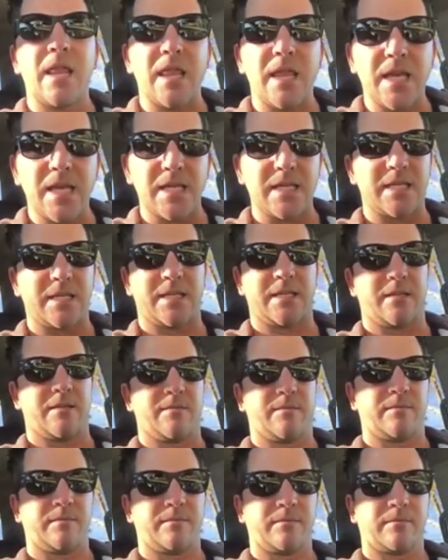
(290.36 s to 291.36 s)
this.
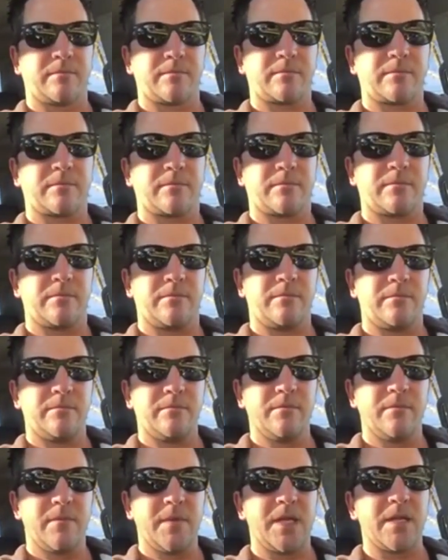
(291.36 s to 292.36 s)

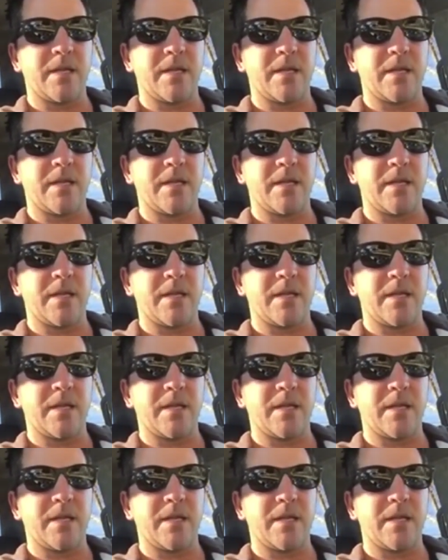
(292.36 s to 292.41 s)
And